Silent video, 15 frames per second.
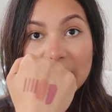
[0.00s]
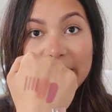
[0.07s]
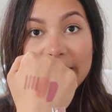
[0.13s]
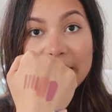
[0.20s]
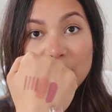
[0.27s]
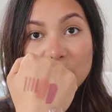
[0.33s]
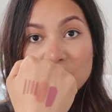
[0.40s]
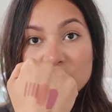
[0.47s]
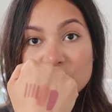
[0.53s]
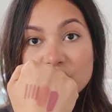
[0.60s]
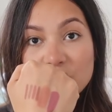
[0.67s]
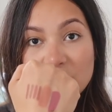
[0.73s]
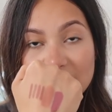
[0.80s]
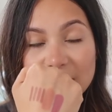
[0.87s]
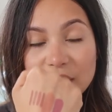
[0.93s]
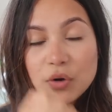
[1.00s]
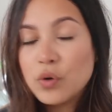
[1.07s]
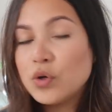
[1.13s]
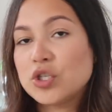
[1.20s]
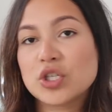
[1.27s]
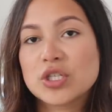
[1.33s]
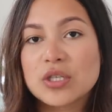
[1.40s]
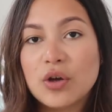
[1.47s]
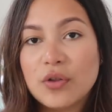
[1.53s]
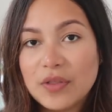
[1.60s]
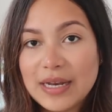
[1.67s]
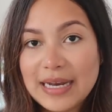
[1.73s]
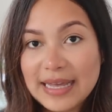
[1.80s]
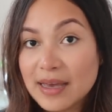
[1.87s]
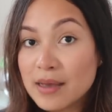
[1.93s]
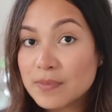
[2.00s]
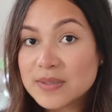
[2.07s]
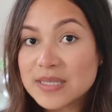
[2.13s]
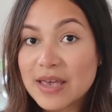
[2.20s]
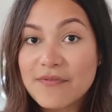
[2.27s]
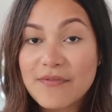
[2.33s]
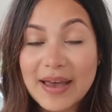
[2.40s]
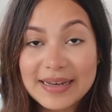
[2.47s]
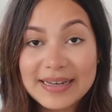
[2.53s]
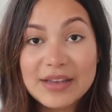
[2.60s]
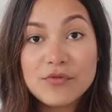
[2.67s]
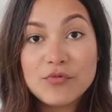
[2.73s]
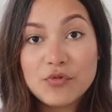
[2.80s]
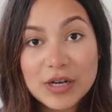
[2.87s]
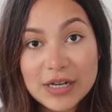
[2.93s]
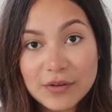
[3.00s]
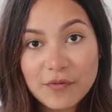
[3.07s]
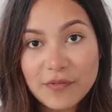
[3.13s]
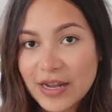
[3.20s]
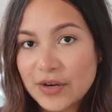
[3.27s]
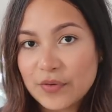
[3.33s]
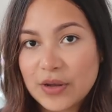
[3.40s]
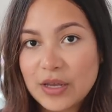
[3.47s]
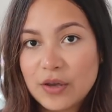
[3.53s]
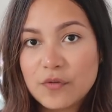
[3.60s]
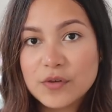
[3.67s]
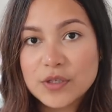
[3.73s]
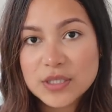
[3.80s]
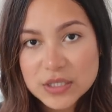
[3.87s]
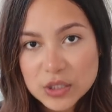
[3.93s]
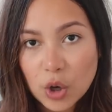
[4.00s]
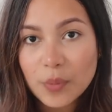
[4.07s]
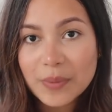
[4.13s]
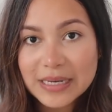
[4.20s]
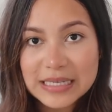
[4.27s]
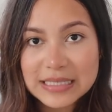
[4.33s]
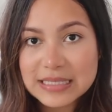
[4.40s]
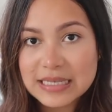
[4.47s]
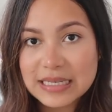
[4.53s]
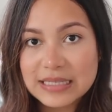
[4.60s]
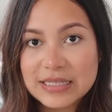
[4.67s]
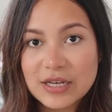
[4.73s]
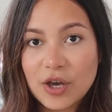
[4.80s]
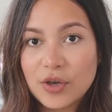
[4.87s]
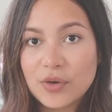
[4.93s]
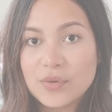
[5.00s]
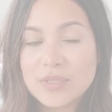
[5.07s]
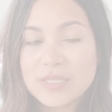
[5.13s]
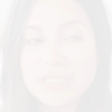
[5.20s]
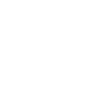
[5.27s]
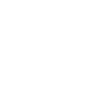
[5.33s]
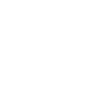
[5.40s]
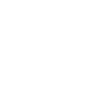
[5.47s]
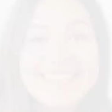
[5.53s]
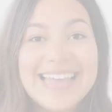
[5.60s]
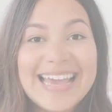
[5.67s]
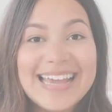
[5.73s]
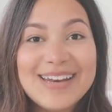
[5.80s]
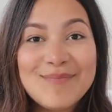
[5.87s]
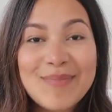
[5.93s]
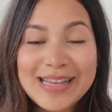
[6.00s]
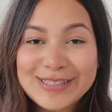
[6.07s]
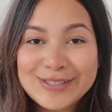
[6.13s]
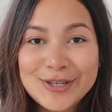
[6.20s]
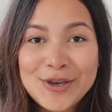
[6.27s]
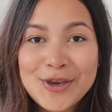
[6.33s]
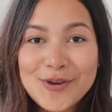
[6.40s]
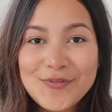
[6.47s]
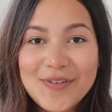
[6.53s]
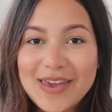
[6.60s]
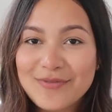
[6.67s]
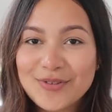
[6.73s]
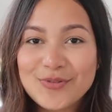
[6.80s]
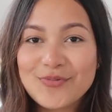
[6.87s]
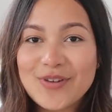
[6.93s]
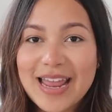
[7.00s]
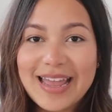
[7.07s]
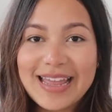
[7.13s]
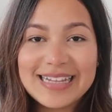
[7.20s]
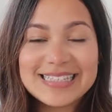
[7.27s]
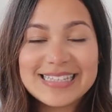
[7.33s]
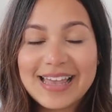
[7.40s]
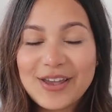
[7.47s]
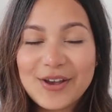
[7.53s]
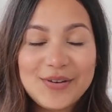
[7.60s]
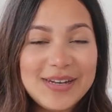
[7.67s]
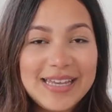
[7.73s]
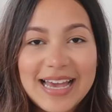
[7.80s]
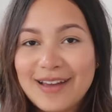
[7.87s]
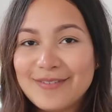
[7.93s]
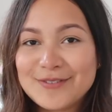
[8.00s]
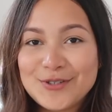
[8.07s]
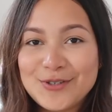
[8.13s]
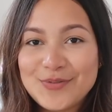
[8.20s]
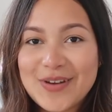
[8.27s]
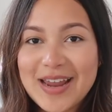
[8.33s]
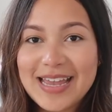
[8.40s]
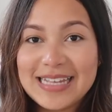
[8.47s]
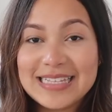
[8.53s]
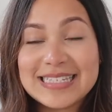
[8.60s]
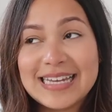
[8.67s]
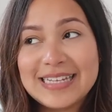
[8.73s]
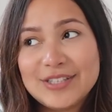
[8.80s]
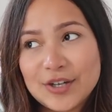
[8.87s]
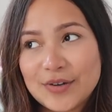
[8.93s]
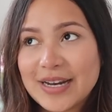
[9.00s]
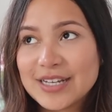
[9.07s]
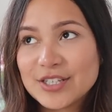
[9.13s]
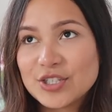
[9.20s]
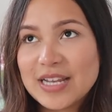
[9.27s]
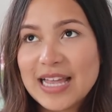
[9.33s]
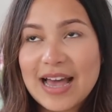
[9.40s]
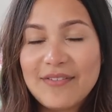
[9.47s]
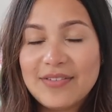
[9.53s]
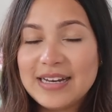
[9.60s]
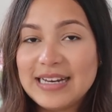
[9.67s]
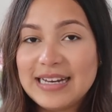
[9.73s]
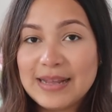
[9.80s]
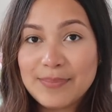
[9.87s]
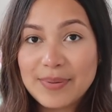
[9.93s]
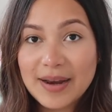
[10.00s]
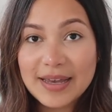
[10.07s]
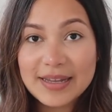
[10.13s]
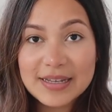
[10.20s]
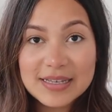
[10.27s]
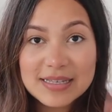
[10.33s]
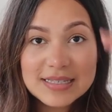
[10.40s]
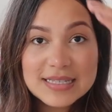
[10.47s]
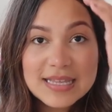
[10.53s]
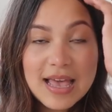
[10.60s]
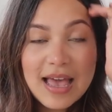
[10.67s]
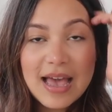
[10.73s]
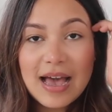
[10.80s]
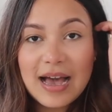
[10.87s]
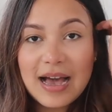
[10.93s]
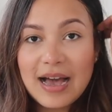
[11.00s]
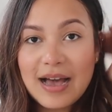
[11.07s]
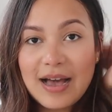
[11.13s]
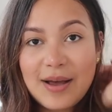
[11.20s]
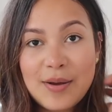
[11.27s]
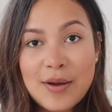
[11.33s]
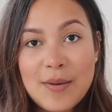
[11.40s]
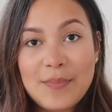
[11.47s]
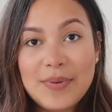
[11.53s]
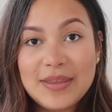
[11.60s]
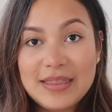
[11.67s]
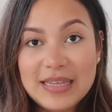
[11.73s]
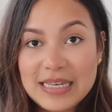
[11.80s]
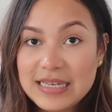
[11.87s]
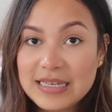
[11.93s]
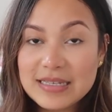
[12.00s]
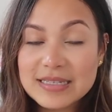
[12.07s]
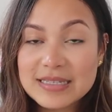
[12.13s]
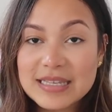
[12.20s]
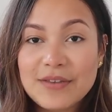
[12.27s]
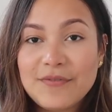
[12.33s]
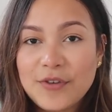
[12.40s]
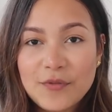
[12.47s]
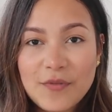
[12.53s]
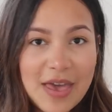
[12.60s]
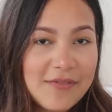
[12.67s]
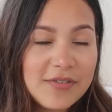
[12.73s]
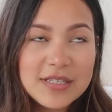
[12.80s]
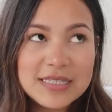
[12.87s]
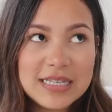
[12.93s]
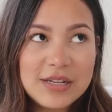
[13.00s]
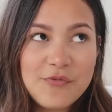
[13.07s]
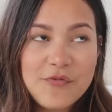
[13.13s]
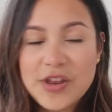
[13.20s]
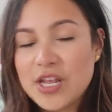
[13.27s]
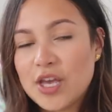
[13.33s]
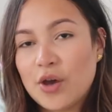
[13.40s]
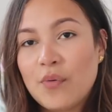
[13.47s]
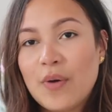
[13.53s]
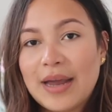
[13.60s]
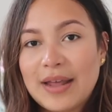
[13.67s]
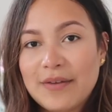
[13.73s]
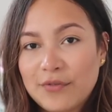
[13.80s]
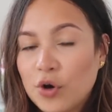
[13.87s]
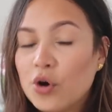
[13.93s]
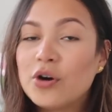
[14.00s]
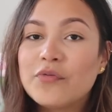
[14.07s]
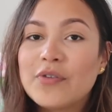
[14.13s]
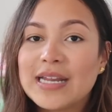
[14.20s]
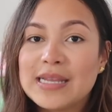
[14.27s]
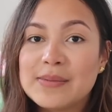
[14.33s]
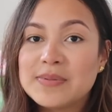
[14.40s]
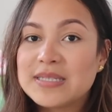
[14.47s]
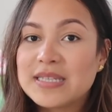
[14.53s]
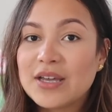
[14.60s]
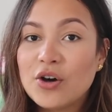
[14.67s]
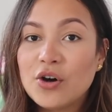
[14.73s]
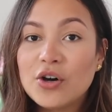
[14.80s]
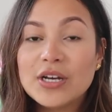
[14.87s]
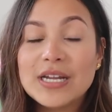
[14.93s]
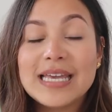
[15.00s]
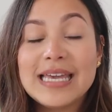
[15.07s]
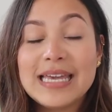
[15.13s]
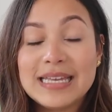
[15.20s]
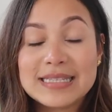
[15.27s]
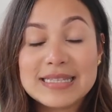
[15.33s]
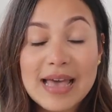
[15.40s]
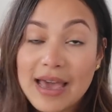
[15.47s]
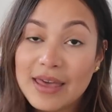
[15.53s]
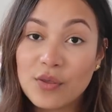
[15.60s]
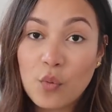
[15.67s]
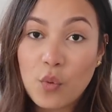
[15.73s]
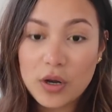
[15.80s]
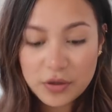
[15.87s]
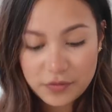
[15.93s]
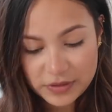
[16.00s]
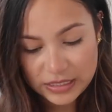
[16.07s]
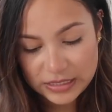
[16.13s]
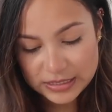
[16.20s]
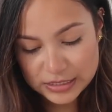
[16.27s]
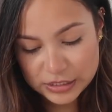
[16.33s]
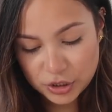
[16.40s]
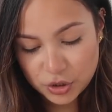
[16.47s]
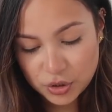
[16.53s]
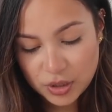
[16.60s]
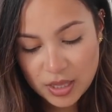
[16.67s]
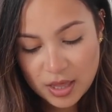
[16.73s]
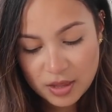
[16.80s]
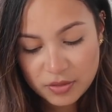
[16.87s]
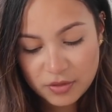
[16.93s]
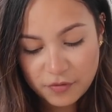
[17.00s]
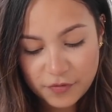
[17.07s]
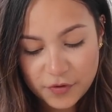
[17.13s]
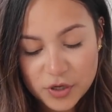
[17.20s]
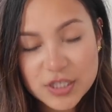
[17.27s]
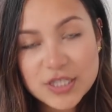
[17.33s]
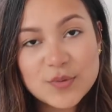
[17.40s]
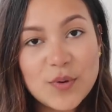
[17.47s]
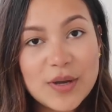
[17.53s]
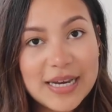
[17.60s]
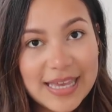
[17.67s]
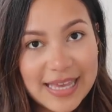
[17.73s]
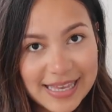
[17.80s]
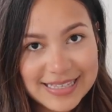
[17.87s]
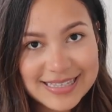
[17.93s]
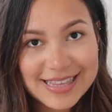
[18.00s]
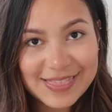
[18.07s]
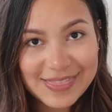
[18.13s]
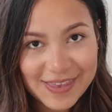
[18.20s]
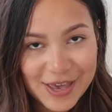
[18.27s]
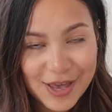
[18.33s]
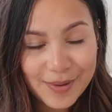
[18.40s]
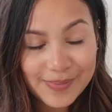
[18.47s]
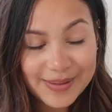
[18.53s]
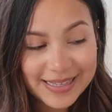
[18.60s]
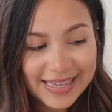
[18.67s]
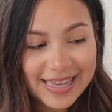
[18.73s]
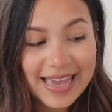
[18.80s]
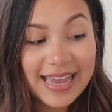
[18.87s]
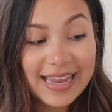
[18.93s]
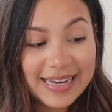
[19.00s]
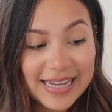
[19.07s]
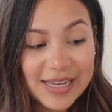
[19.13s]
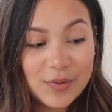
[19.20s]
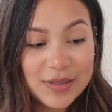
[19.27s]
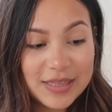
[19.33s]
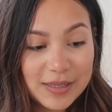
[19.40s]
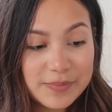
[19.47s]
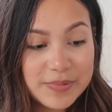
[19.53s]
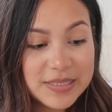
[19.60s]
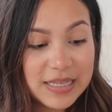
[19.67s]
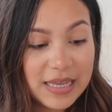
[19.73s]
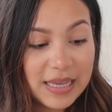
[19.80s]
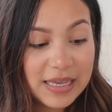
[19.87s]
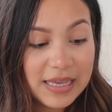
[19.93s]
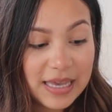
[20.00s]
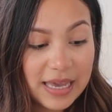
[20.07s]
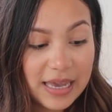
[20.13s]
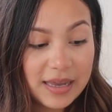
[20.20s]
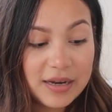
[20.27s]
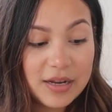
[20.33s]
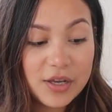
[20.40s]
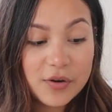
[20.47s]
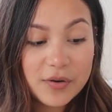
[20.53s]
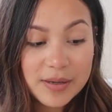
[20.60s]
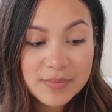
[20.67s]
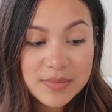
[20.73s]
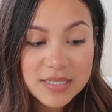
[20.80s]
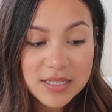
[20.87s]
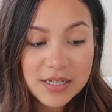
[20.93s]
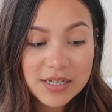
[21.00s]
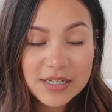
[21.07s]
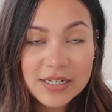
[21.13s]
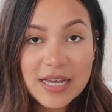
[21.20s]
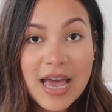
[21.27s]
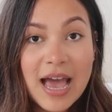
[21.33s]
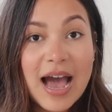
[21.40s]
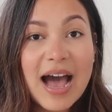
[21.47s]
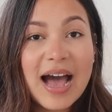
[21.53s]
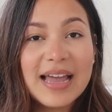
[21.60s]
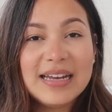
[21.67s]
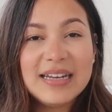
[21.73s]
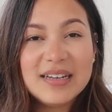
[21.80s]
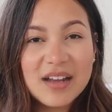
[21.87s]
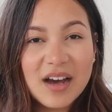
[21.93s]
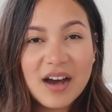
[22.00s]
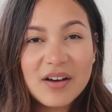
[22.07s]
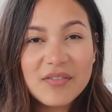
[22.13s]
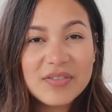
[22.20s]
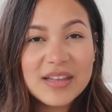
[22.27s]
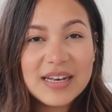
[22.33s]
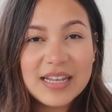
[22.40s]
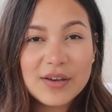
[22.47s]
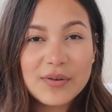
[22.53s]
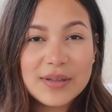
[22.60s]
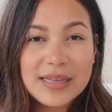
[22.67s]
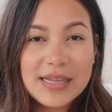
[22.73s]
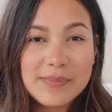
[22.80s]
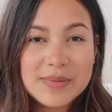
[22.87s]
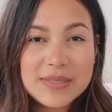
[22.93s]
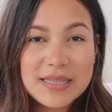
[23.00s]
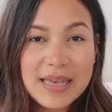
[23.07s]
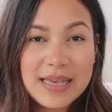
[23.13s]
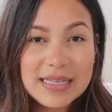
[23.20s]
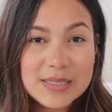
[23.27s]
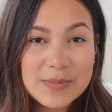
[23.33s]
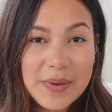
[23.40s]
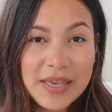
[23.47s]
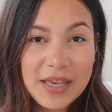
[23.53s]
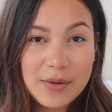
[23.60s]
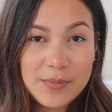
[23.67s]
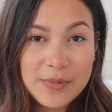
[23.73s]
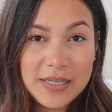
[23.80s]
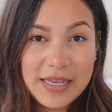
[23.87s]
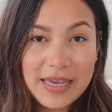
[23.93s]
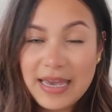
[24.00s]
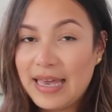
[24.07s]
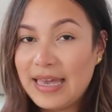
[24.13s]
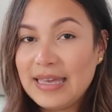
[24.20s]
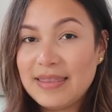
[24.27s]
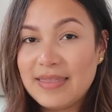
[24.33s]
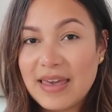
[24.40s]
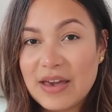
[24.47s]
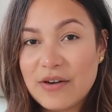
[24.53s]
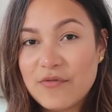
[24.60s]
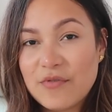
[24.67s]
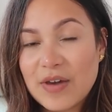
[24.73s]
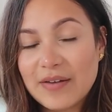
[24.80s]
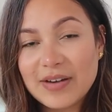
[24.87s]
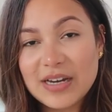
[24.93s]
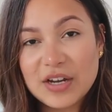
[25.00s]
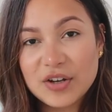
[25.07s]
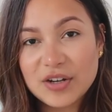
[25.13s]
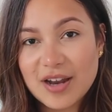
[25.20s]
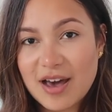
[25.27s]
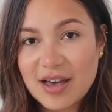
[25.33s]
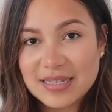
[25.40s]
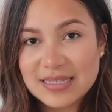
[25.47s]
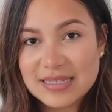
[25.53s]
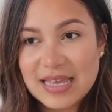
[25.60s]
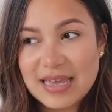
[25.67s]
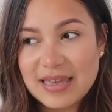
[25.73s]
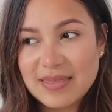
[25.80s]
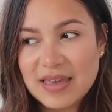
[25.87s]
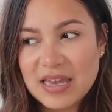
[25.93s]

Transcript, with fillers: It looks really gorgeous on the lips. I find it really flattering for so many skin tones. Then my two favorite reds. I only have two reds. I don't actually have any lip liners, but these, if you've ever seen a video and I've got a red lipstick on, it is either one of these two. The first one is the Urban Decay Liquid Lipstick in Crimson. I love the liquid lipsticks by Urban Decay. They are very long lasting.